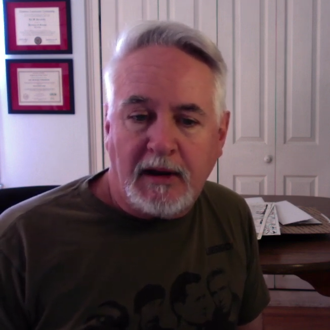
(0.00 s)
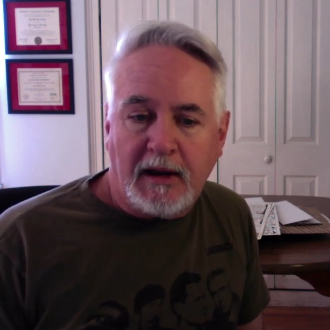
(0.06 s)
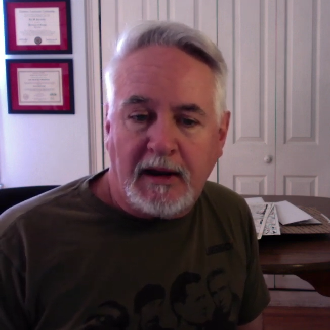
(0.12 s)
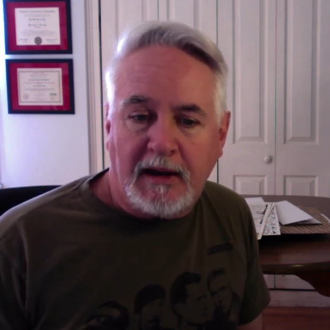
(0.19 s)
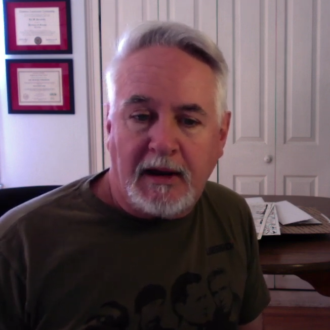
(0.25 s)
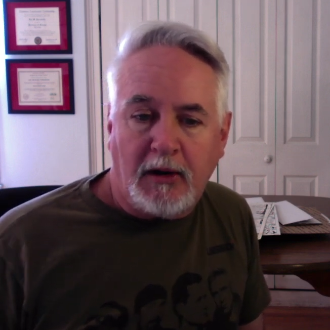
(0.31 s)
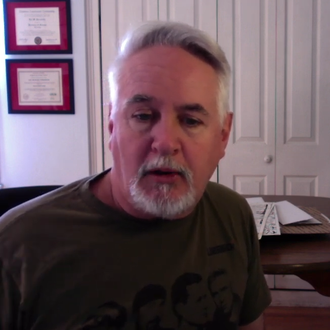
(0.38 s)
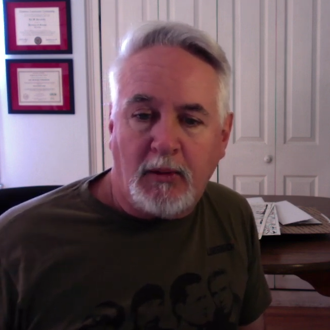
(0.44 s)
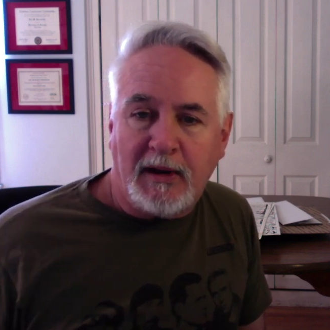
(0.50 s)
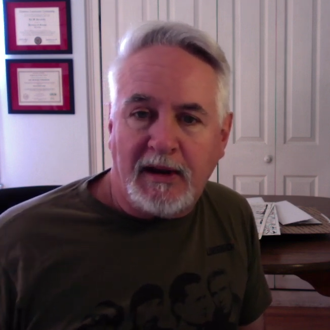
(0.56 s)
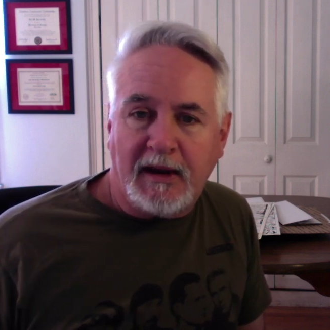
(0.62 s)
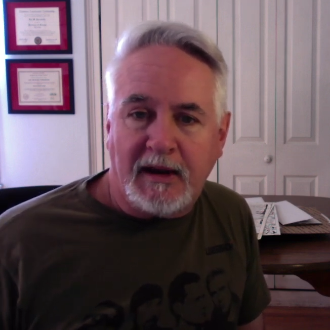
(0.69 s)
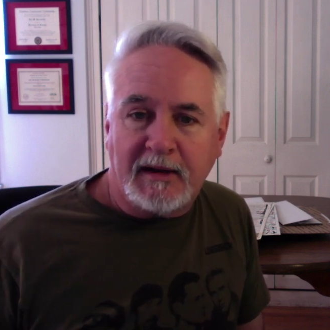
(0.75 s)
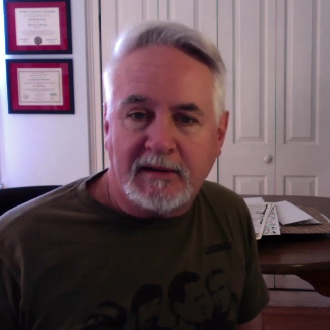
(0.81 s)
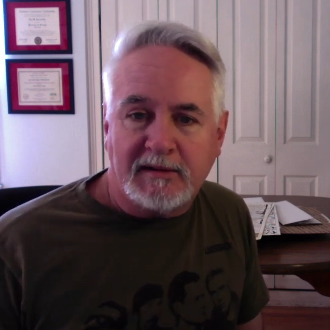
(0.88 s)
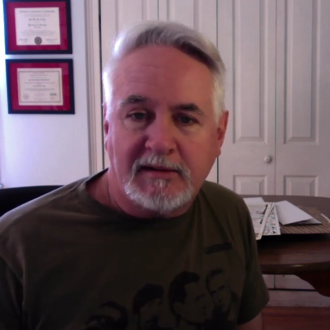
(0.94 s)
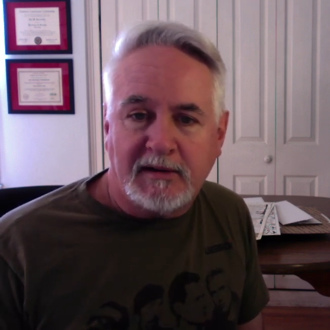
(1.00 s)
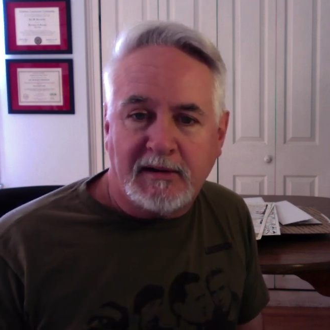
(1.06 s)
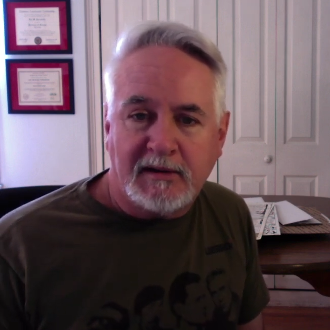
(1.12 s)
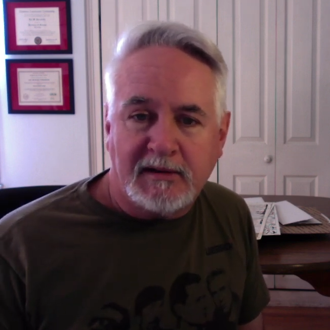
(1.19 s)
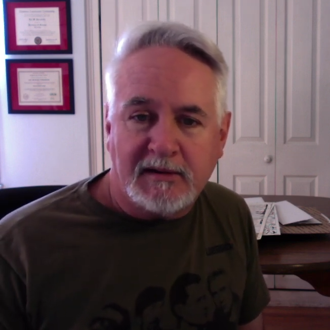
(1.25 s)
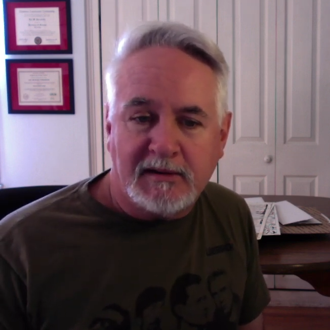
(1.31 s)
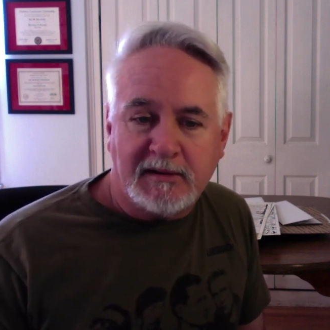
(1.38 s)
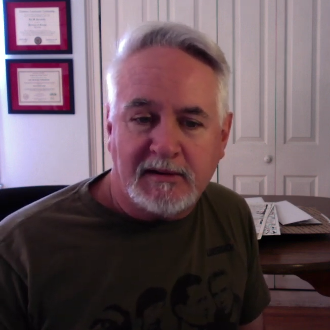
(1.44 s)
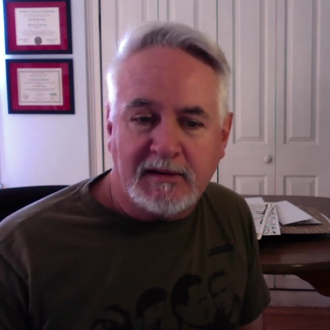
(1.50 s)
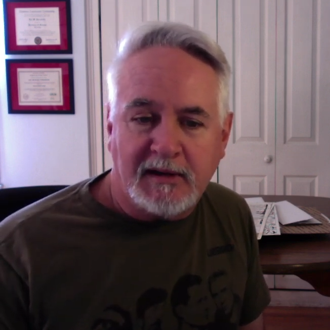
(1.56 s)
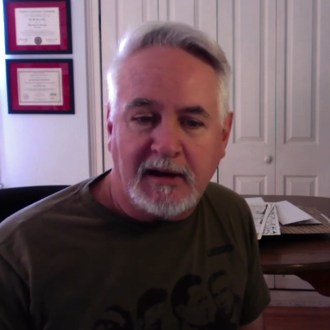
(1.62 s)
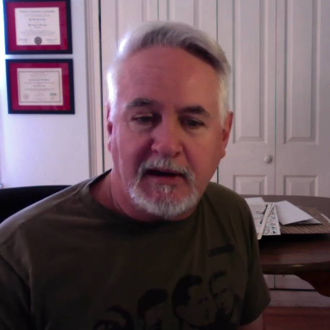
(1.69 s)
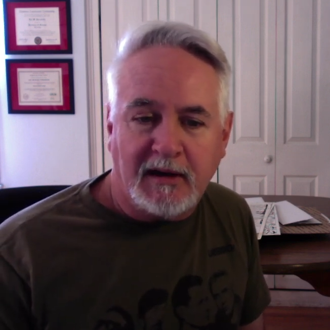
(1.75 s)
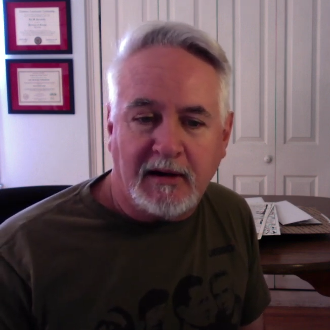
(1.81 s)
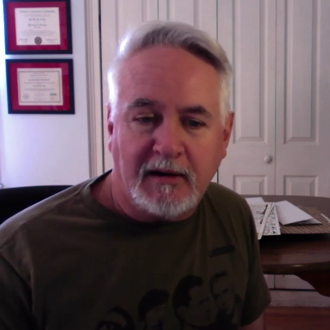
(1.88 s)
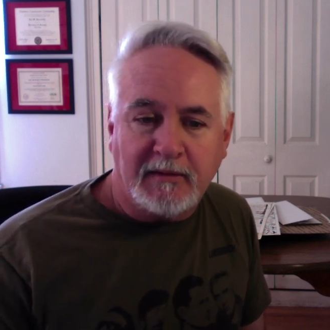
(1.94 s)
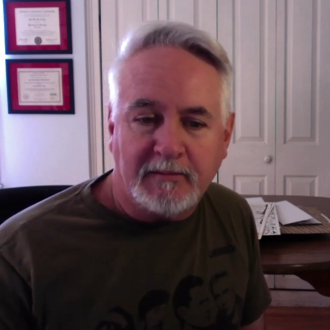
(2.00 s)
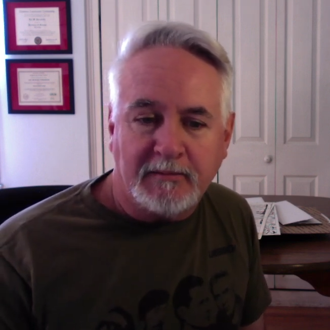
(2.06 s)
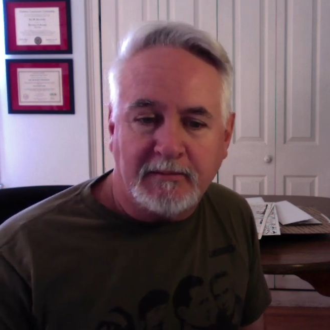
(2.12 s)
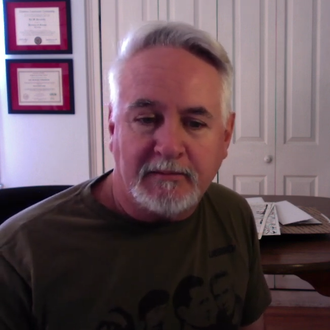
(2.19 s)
at OAX. Take care.